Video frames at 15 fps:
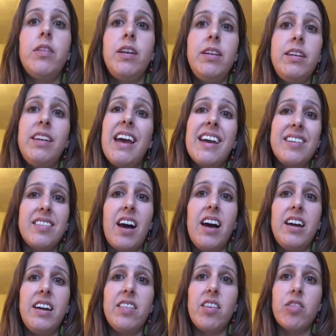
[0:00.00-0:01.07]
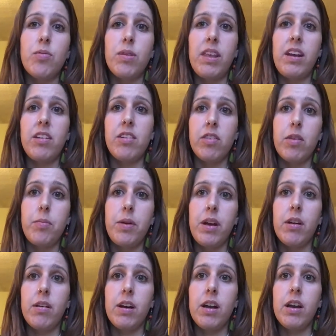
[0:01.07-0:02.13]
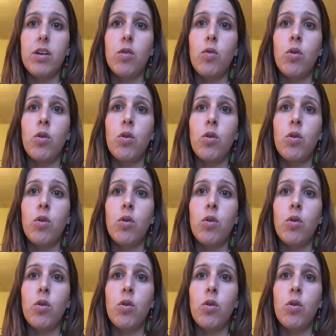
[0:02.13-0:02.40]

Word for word: anxiety that's related to the period,